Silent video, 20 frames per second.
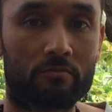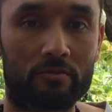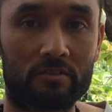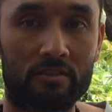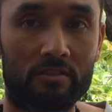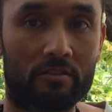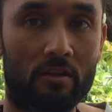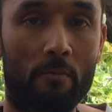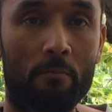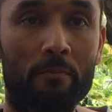
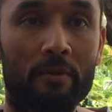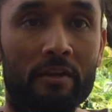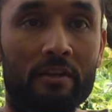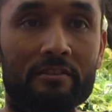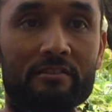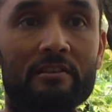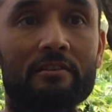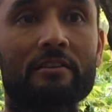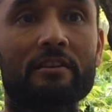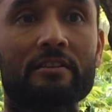this
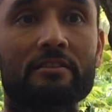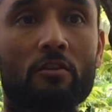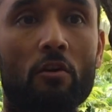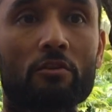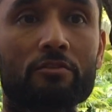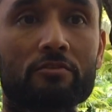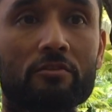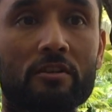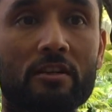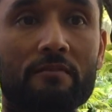combination taste
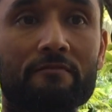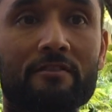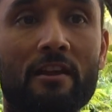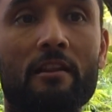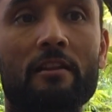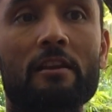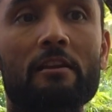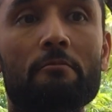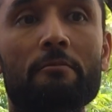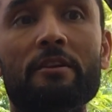also gives a
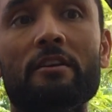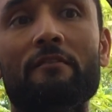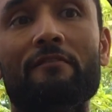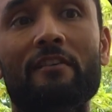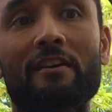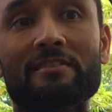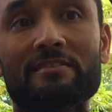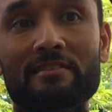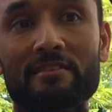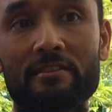little bit of
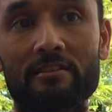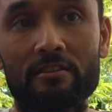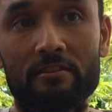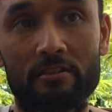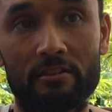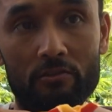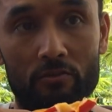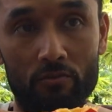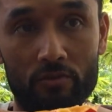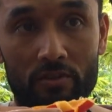
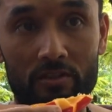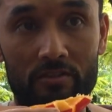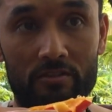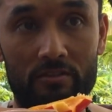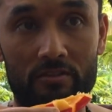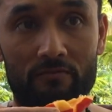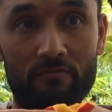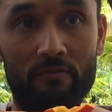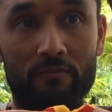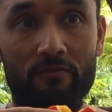acidity to
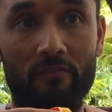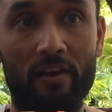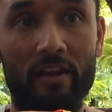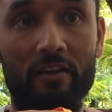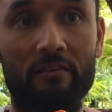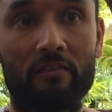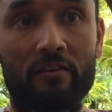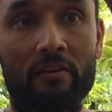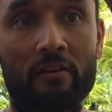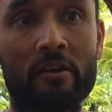this
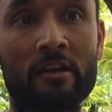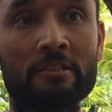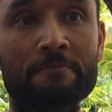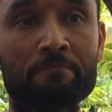flavor.